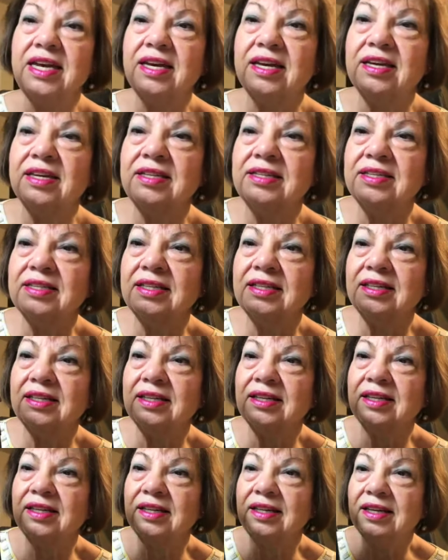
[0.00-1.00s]
it,
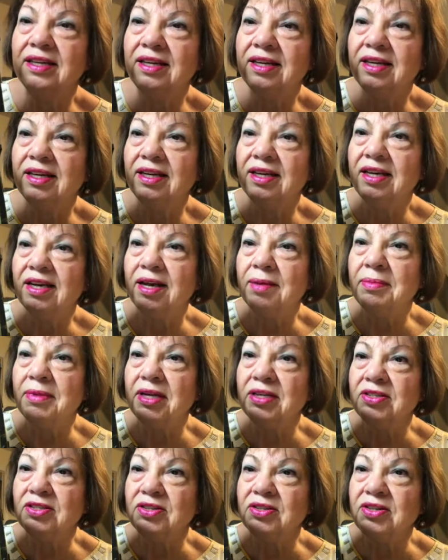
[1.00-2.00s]
I'm
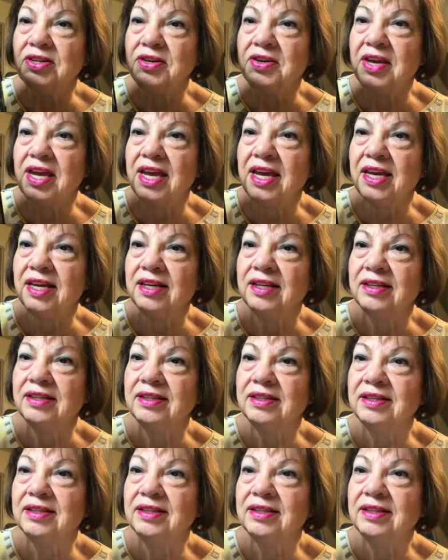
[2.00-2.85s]
not sure you can.